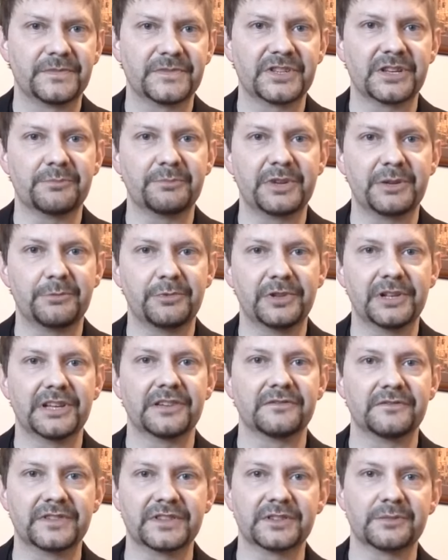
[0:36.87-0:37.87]
Some people
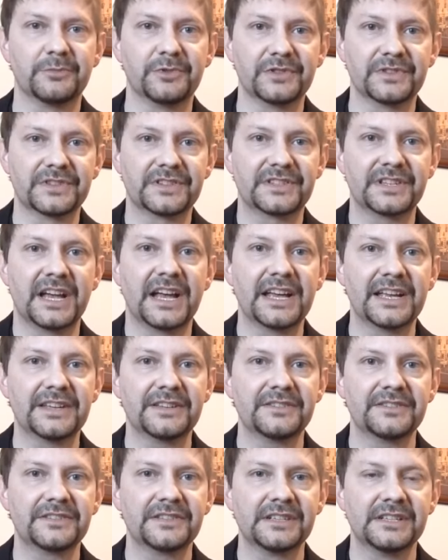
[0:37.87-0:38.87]
have visible
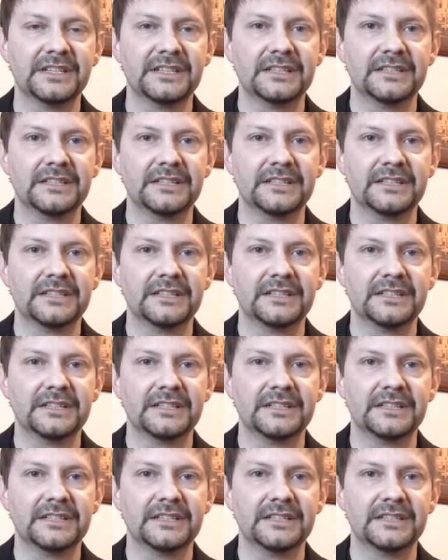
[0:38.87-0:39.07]
signs